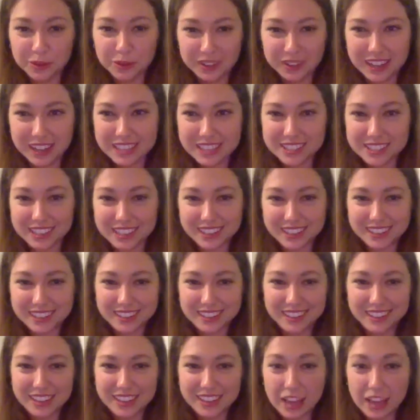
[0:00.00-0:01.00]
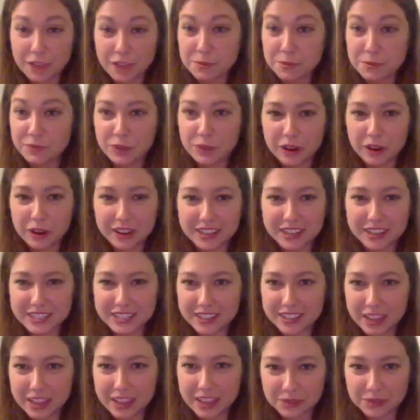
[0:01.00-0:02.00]
the last, like, I've been very into
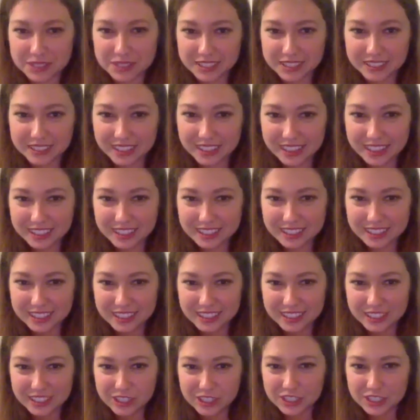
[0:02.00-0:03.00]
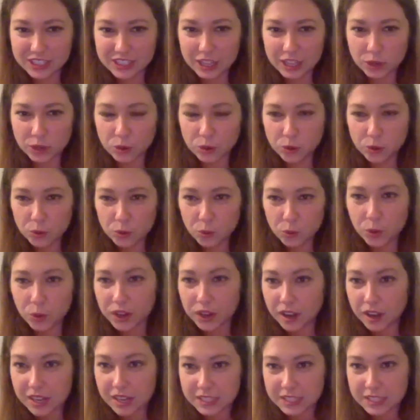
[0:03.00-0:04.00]
that recently. Just like what
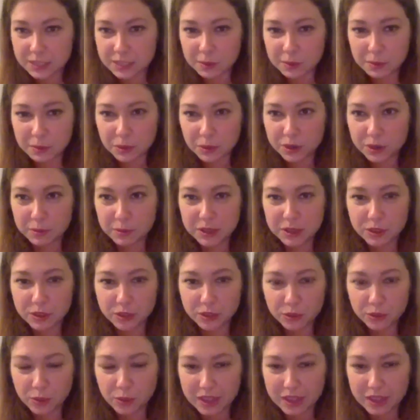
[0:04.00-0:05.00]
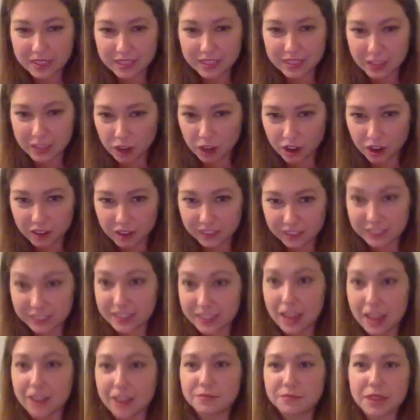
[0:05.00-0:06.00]
causes people to be the way that they are. Like
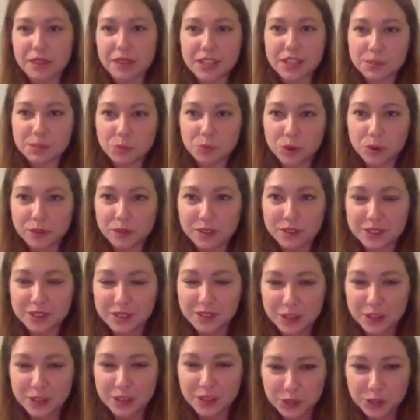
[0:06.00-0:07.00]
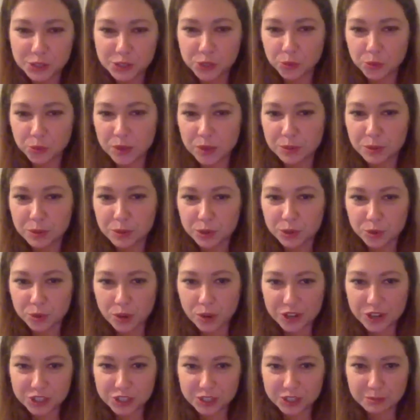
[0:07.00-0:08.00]
that's more of a cerebral
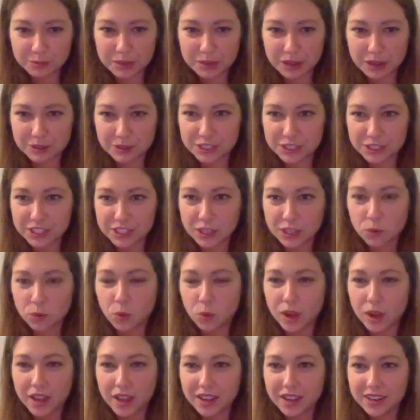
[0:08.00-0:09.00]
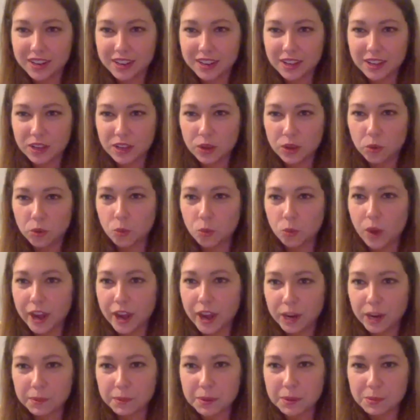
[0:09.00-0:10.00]
question, but I was just like, what? Why
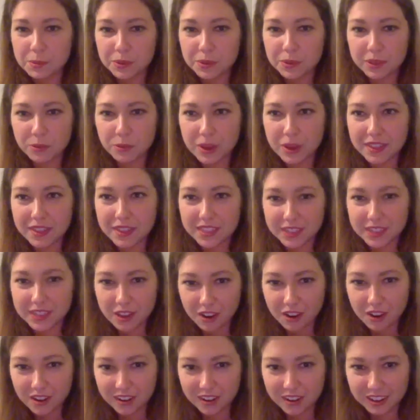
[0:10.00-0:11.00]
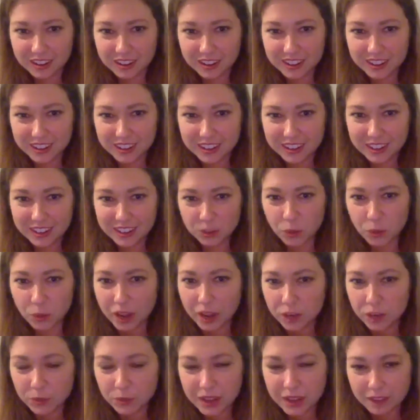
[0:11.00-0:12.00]
are people the way that they are? Why
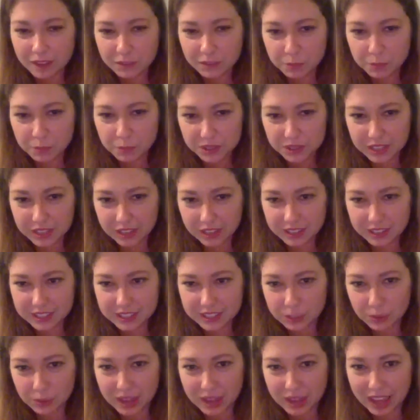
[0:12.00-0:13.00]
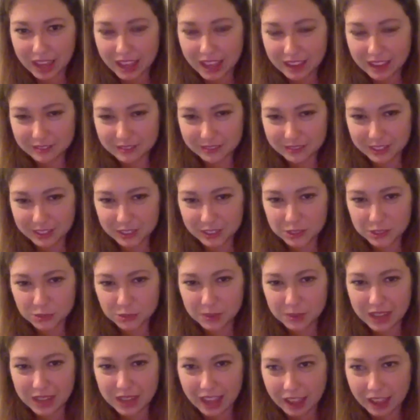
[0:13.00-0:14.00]
do we have the personalities that we have? Like, do
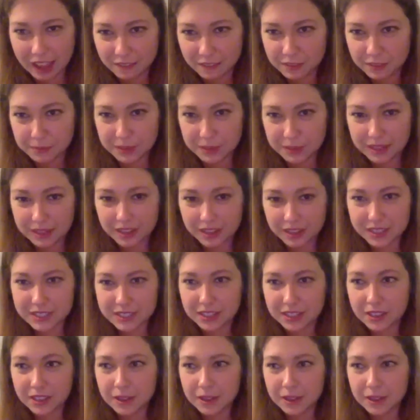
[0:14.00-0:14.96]
we have them because,